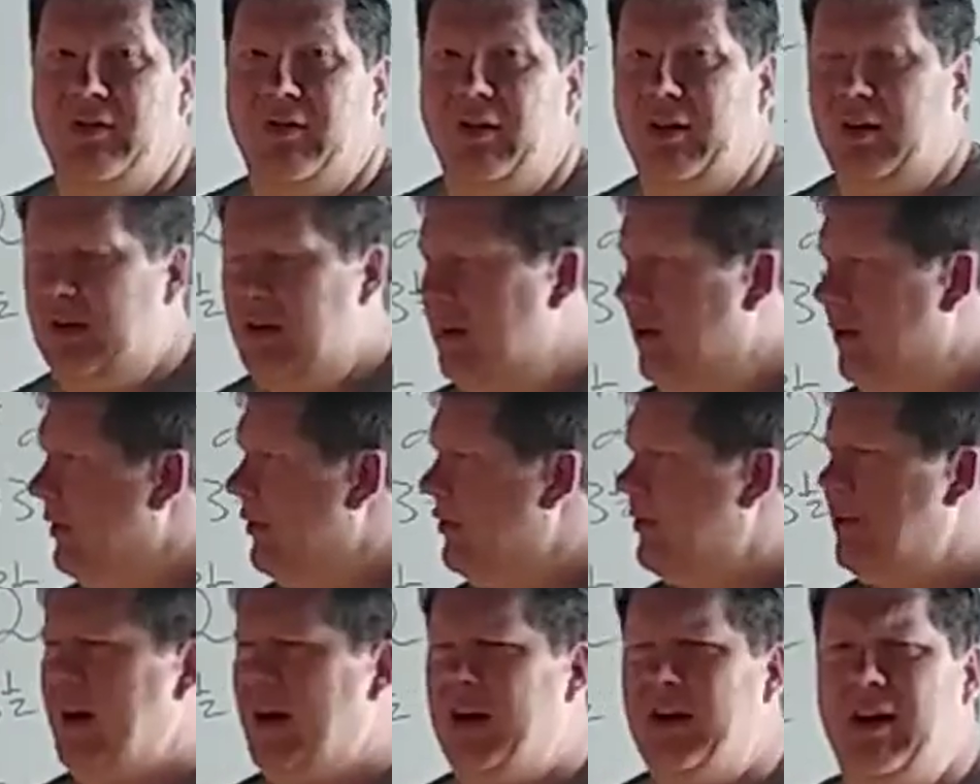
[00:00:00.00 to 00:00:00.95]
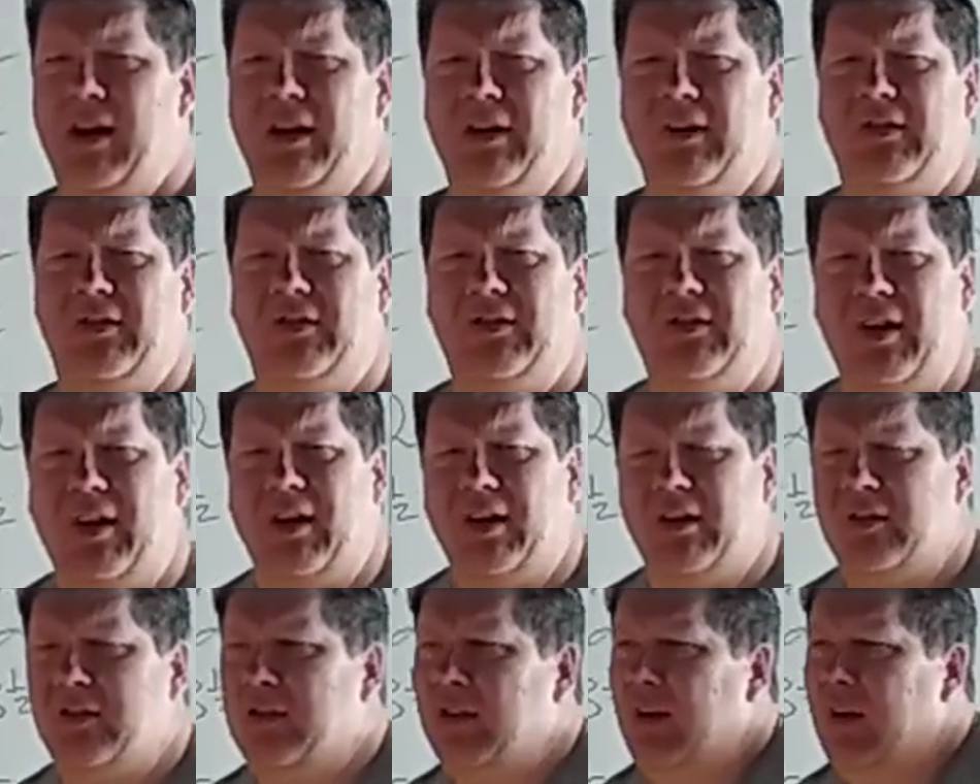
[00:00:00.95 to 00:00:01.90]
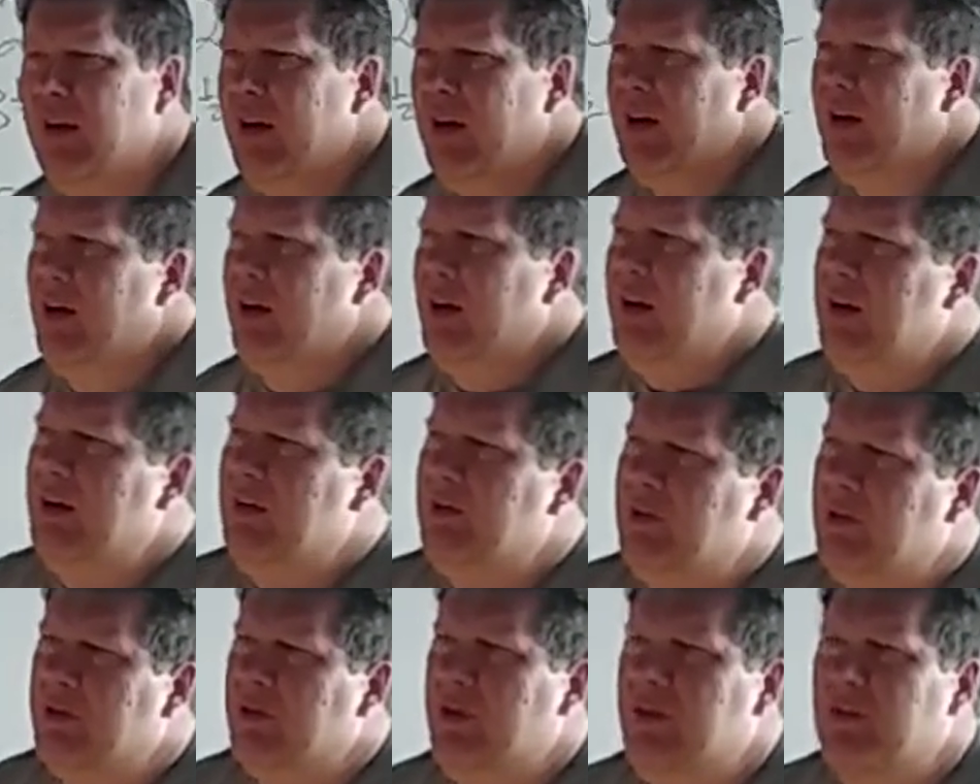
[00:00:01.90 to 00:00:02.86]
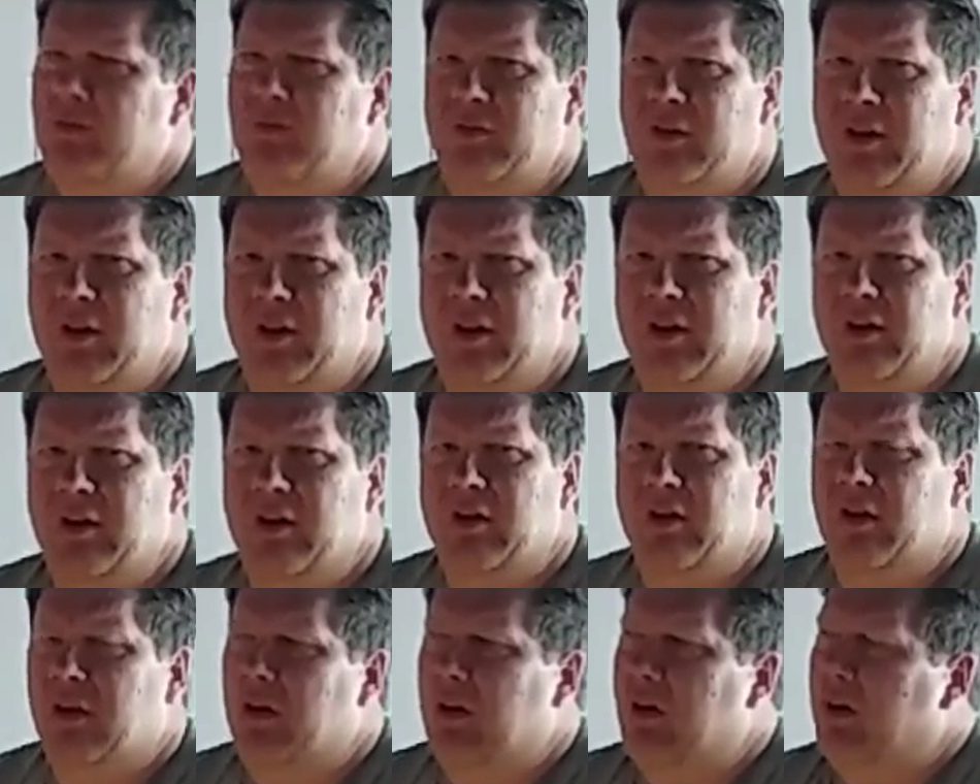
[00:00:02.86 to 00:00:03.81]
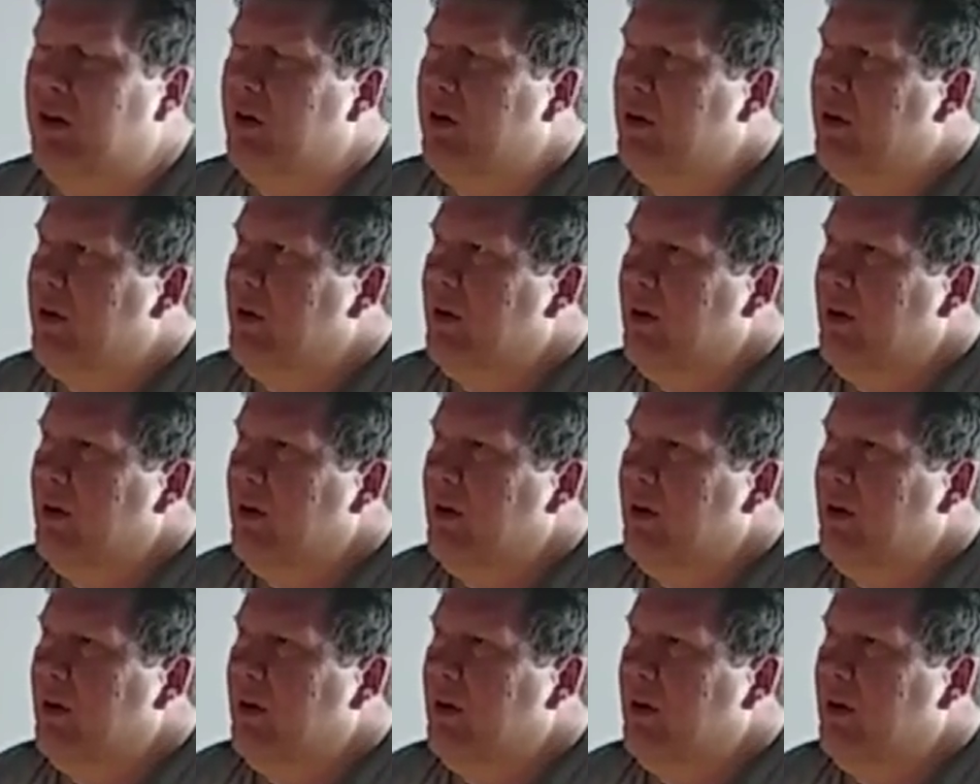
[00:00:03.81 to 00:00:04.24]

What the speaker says: It's like, you know, this guy kind of sucks. He really isn't very good at all.